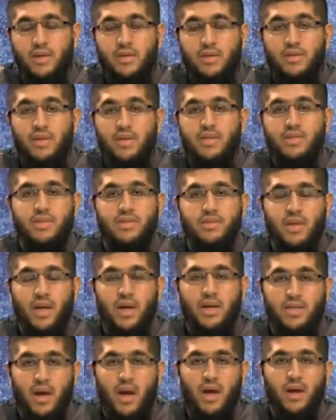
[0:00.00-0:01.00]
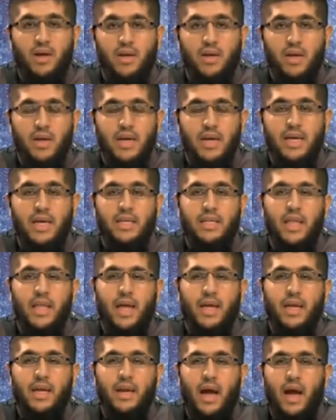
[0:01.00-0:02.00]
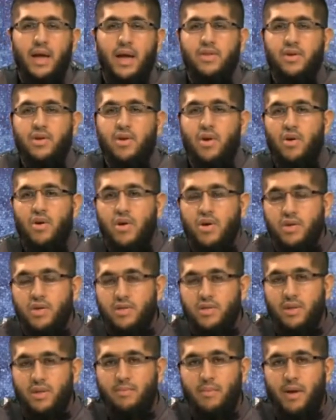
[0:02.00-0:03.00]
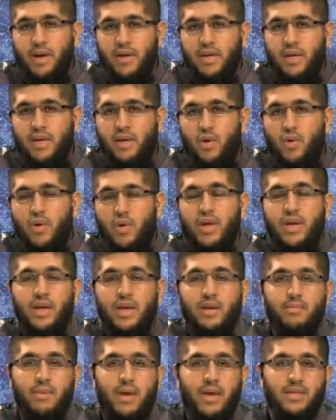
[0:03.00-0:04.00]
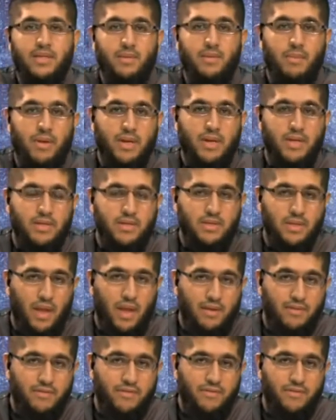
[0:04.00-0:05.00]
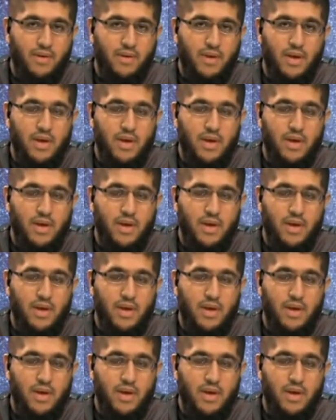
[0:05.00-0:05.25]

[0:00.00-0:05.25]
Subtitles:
This is a tongue that can either hurt somebody or it can make somebody's life.